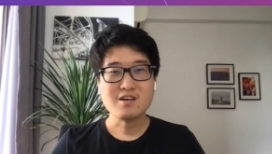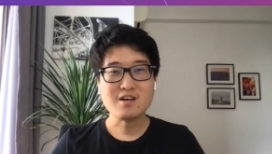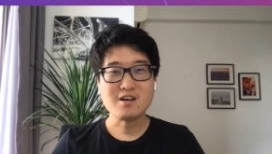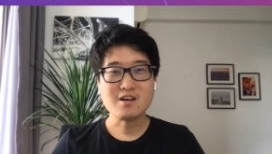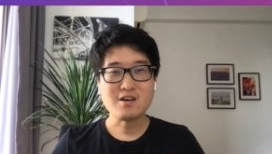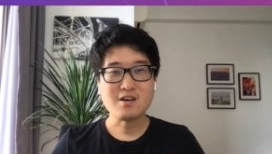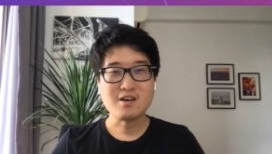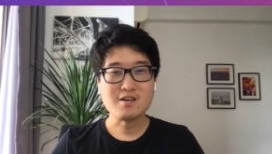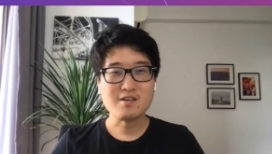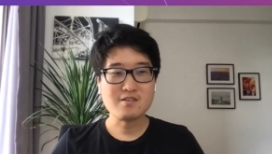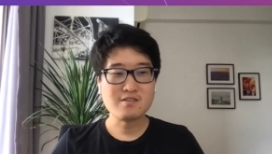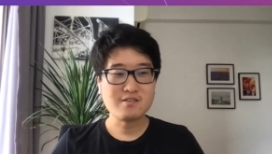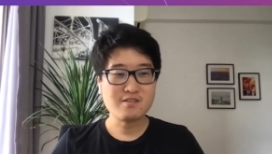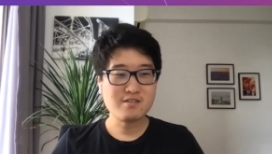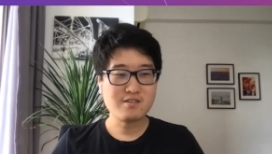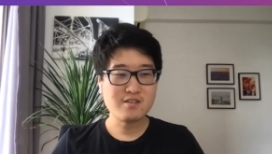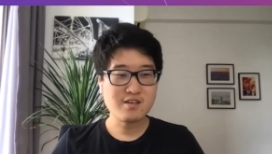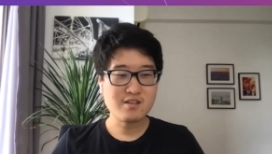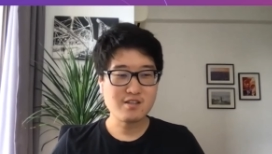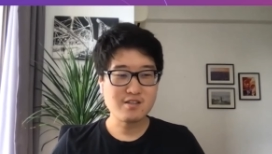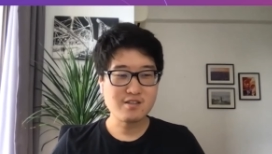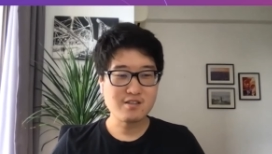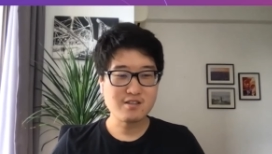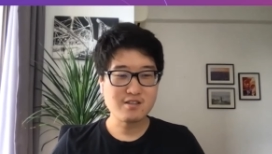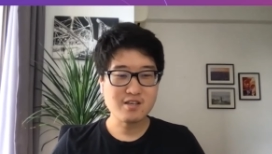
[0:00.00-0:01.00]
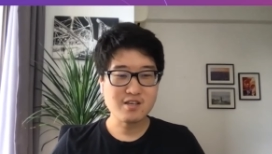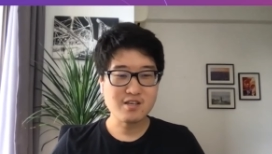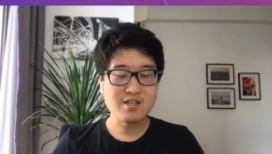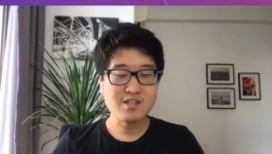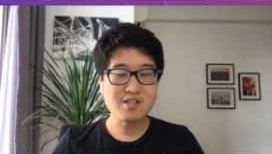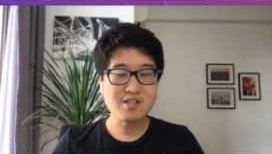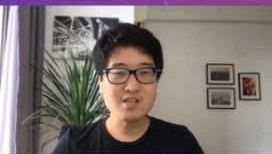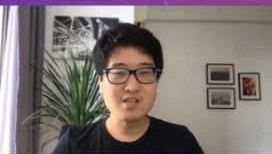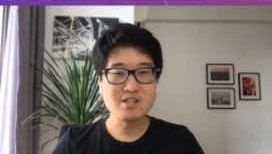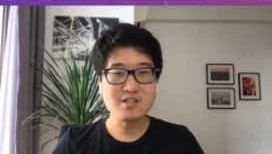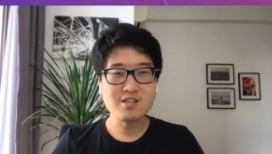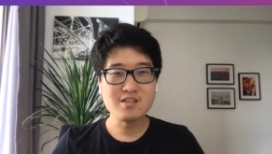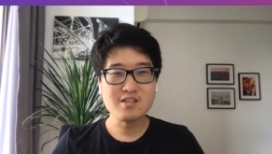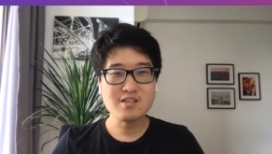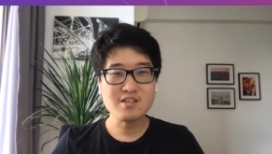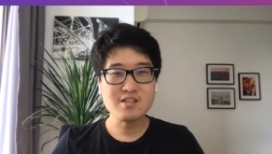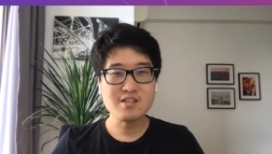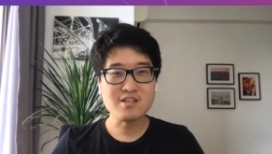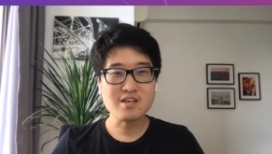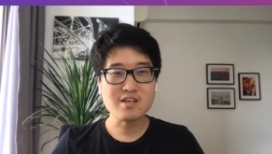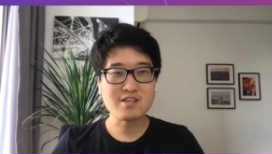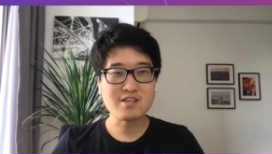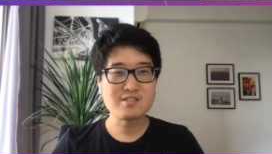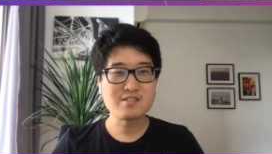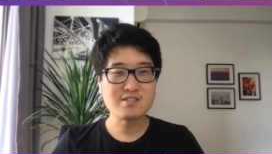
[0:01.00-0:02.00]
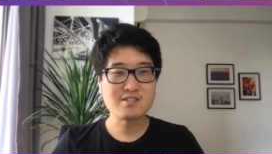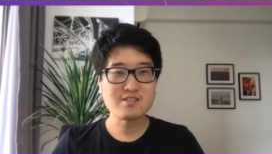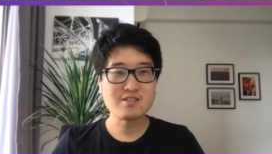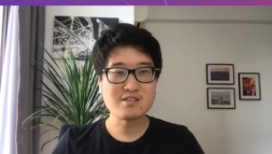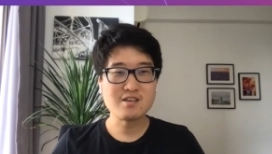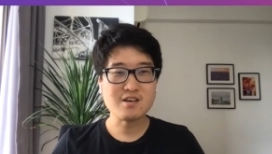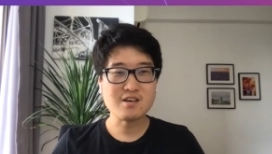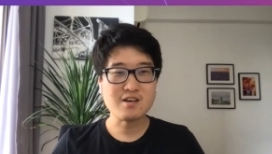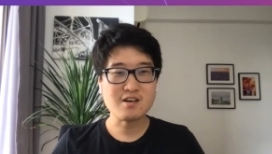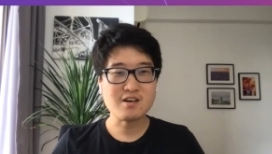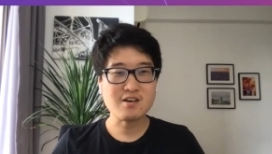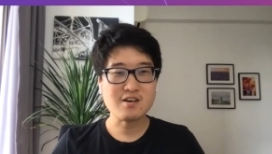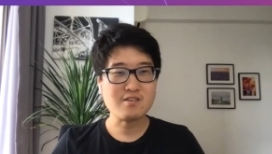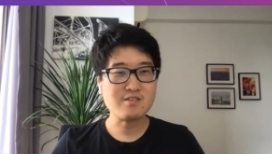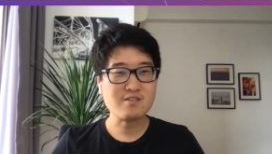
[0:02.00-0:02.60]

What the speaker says: that clearly index,